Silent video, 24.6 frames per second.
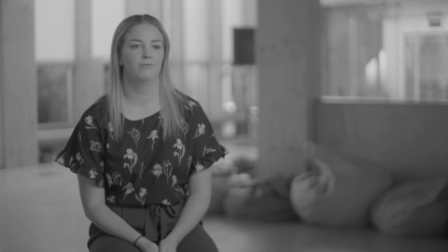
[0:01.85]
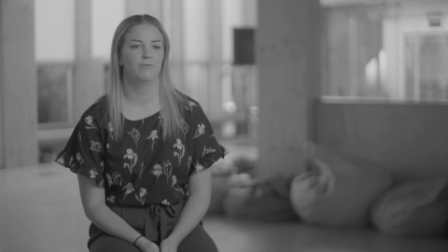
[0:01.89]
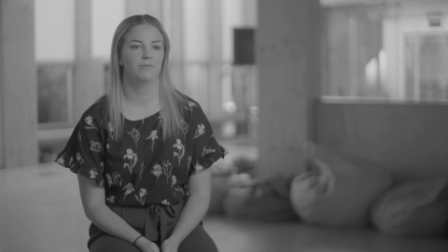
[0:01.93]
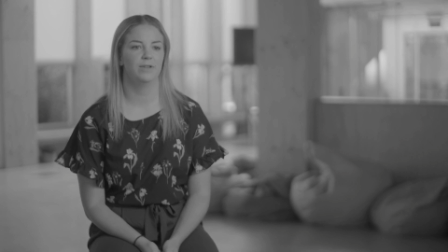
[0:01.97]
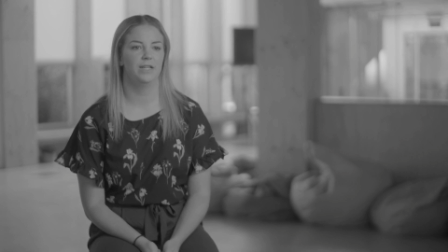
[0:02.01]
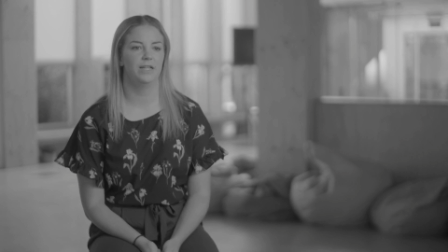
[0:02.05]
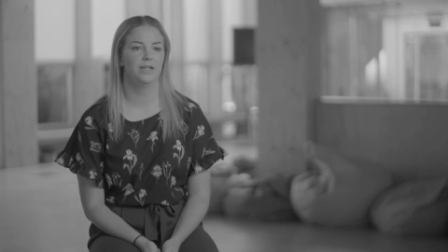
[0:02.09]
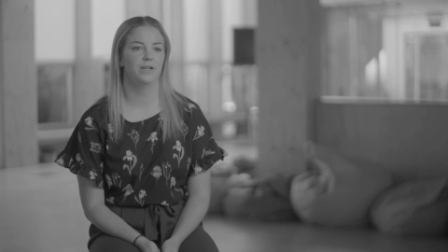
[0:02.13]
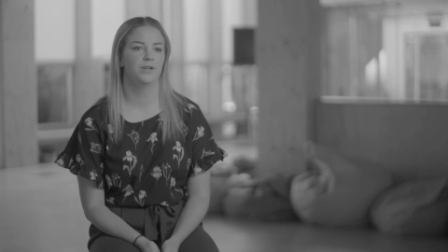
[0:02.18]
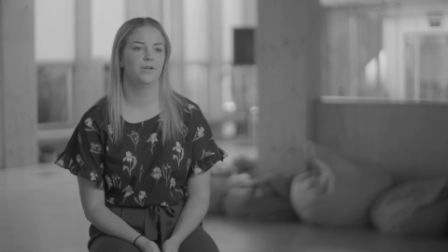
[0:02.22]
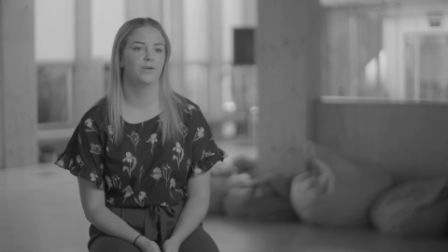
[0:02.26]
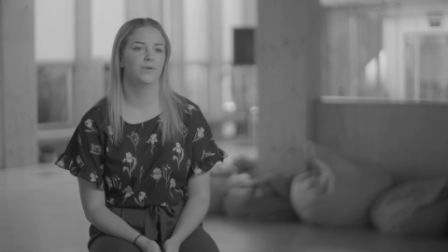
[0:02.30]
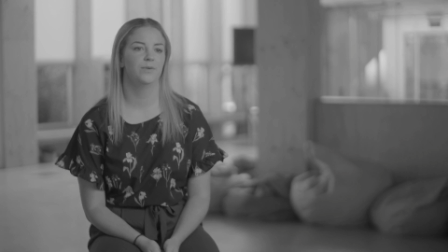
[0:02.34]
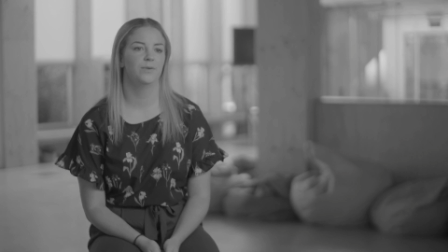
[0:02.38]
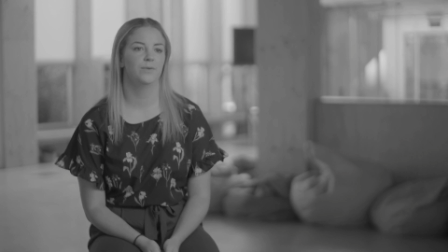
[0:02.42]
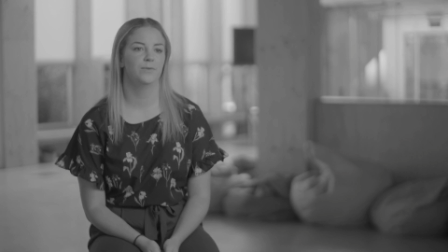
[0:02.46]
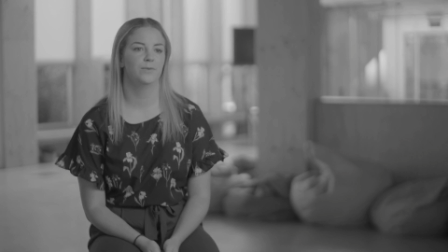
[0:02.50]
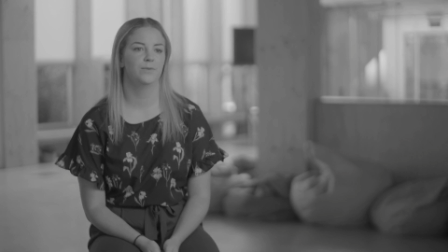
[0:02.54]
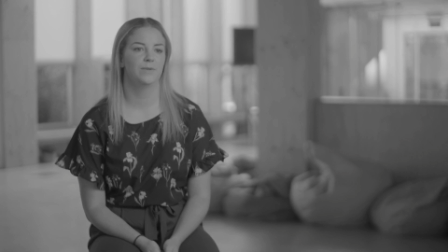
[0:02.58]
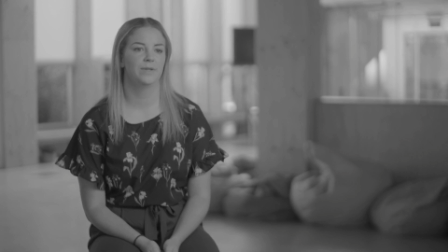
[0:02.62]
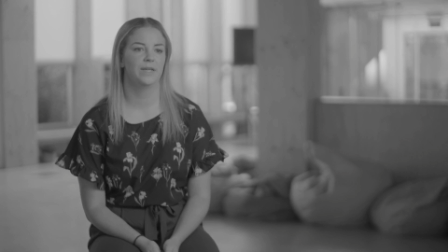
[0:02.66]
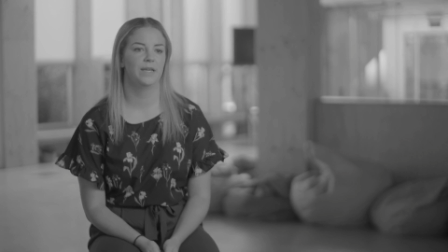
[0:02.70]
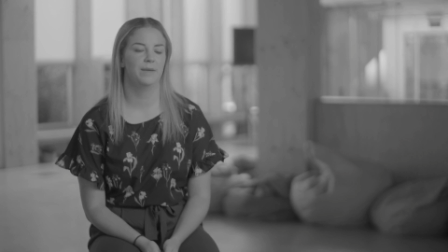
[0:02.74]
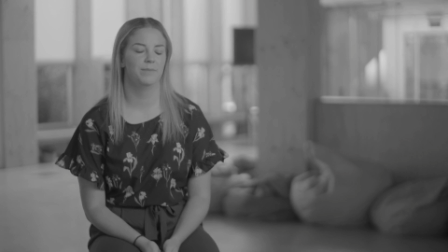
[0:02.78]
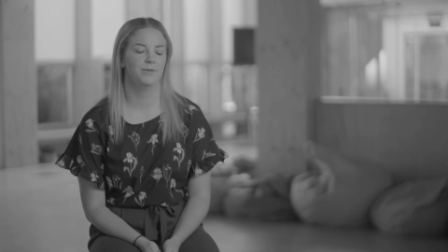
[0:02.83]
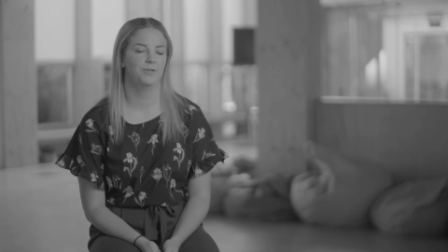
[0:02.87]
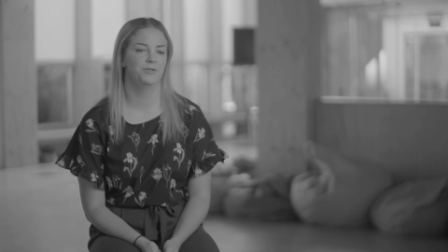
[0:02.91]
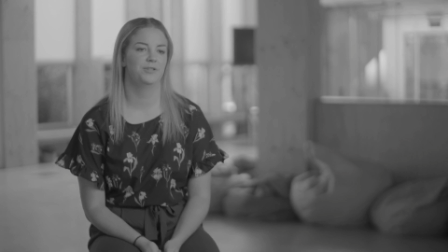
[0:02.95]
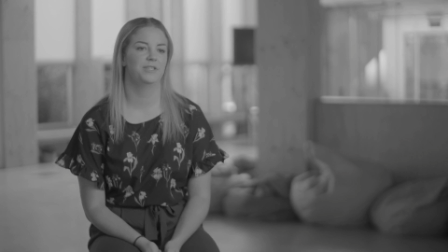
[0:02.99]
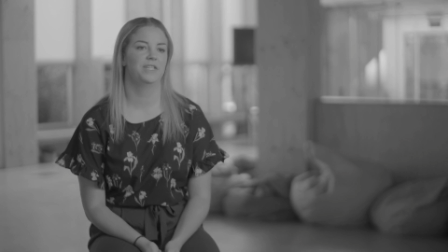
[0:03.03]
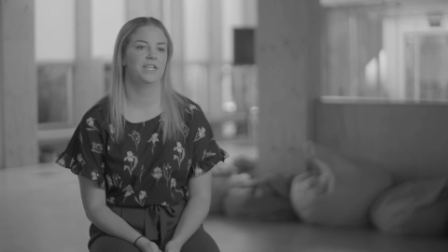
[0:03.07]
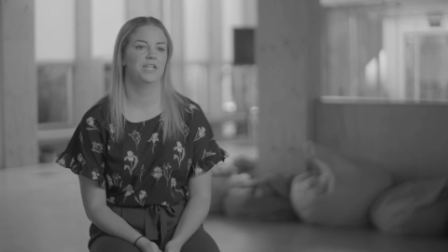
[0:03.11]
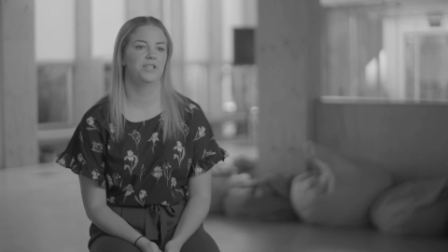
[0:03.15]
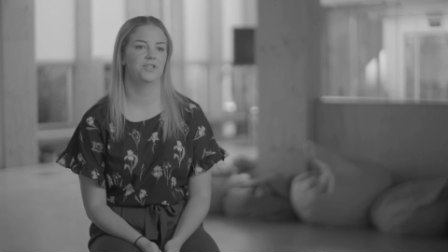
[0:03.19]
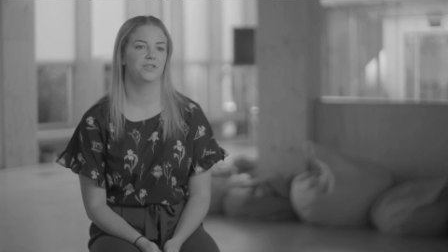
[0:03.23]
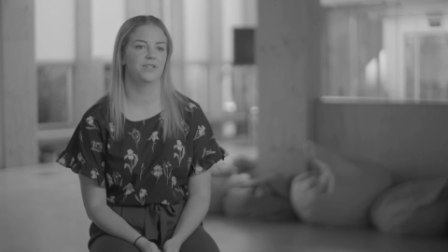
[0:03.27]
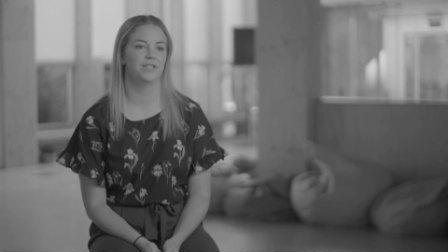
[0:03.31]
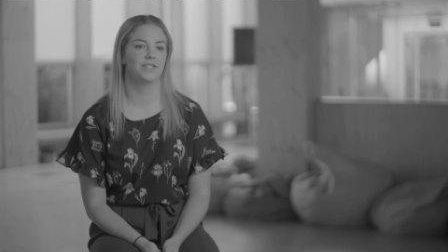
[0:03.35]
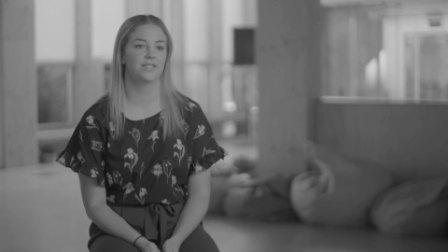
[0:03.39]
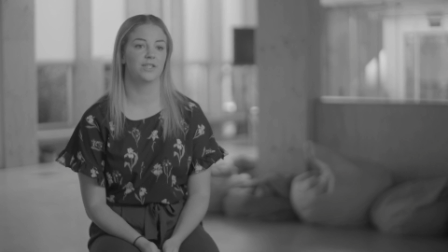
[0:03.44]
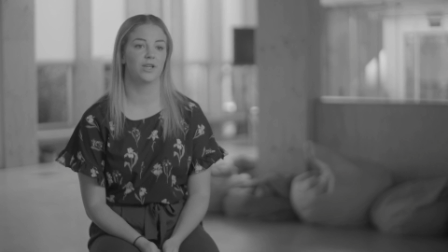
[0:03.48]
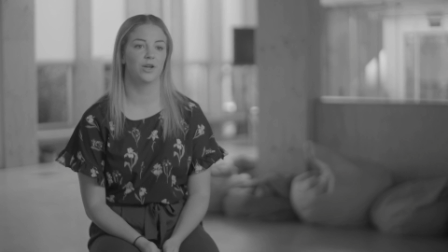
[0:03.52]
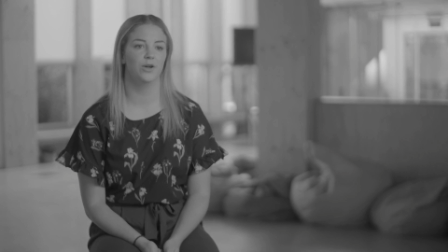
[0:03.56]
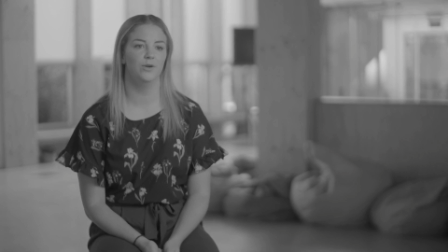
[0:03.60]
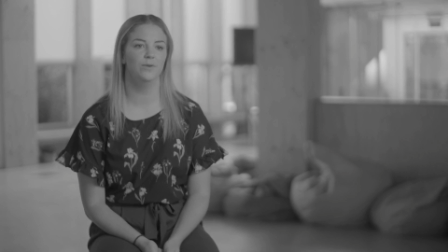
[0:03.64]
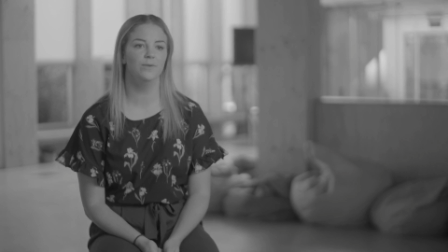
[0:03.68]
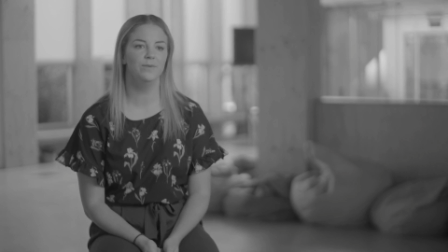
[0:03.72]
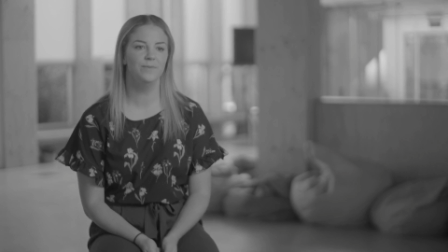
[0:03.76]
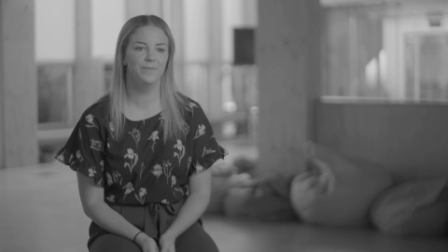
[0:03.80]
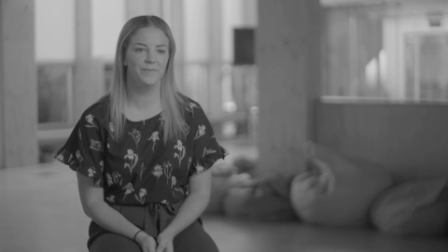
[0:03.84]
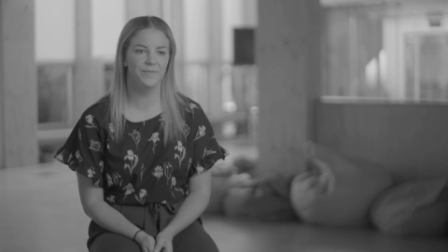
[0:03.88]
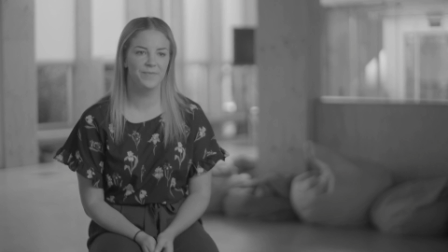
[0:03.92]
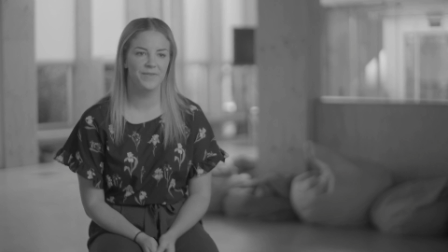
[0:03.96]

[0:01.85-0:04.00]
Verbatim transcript: really cool chemistry teacher at school